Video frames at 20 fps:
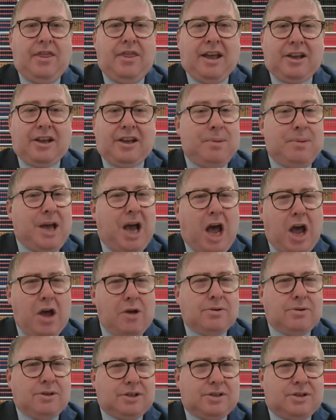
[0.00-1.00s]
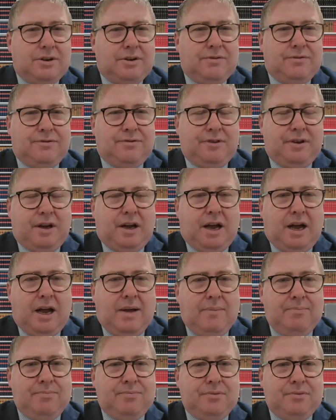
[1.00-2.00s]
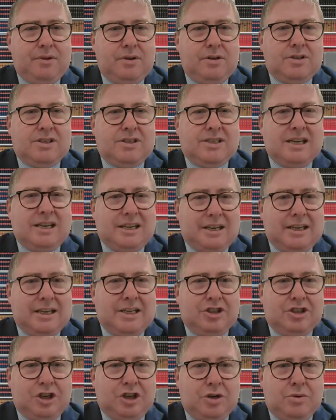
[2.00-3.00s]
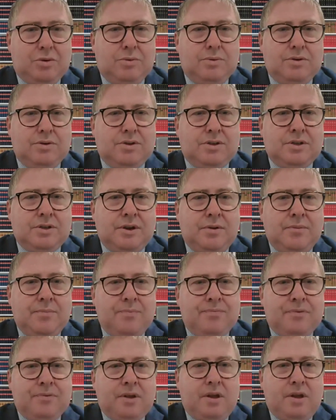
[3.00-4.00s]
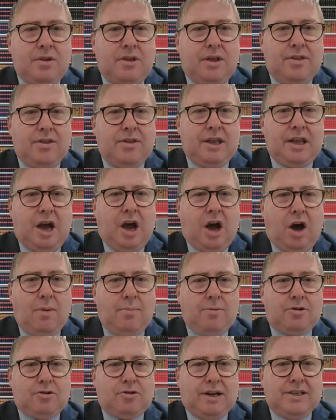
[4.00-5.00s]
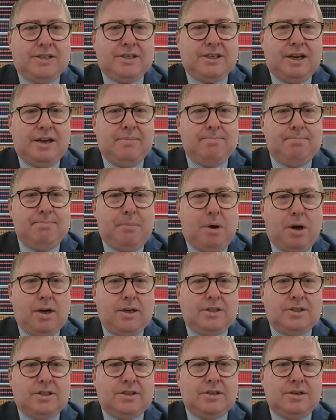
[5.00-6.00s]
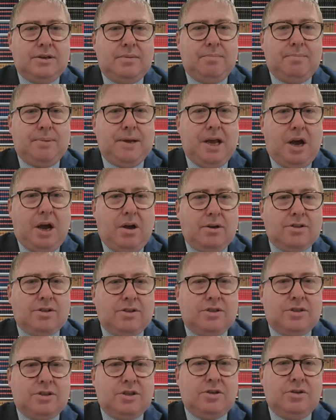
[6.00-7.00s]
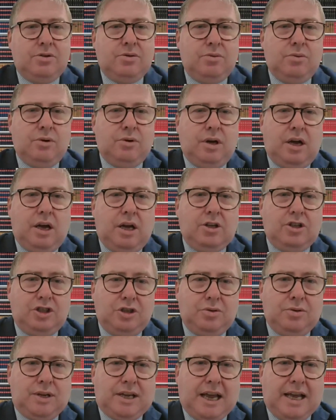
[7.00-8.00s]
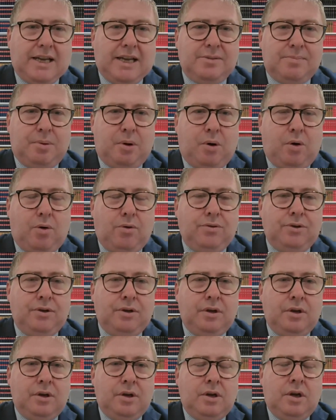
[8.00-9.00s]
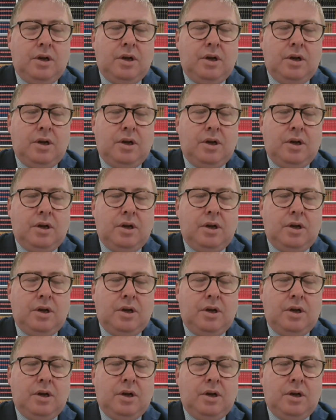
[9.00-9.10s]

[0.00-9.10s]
there could be a host of single issues that the arbitrator might be asked to adjudicate upon,